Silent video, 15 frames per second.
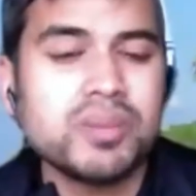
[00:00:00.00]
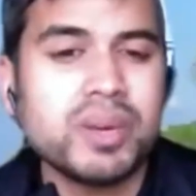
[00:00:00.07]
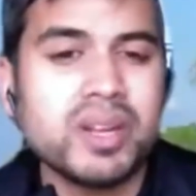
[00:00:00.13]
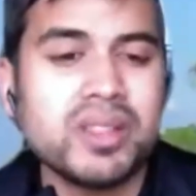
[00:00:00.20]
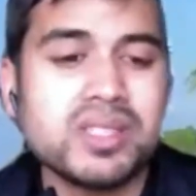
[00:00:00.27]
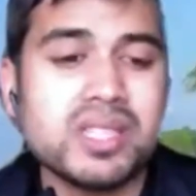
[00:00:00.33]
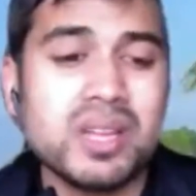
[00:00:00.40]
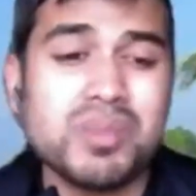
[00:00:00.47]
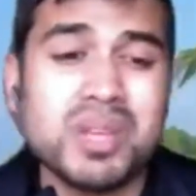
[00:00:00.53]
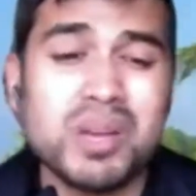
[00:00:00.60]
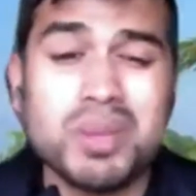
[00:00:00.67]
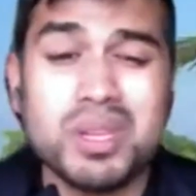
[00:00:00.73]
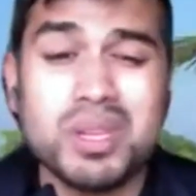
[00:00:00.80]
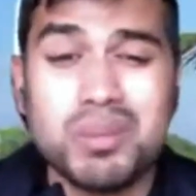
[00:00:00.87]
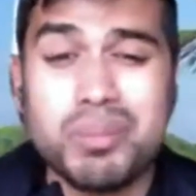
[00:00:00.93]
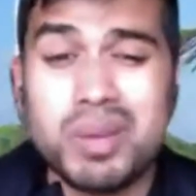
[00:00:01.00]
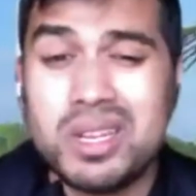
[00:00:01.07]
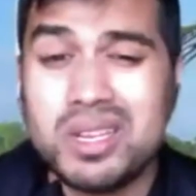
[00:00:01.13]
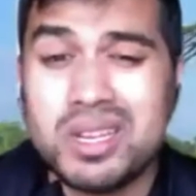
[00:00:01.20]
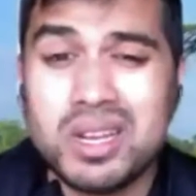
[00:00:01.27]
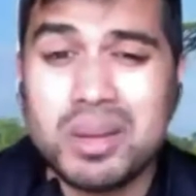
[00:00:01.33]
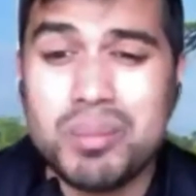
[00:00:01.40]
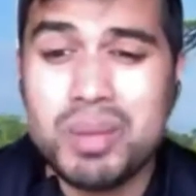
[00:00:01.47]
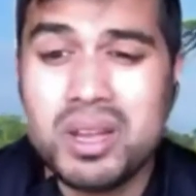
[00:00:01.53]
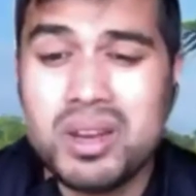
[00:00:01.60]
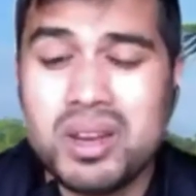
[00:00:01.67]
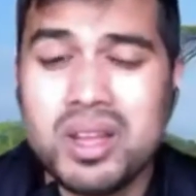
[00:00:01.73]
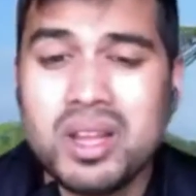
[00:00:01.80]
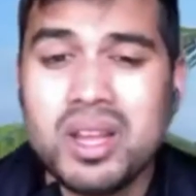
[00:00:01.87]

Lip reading: but at the same time you need money to come in,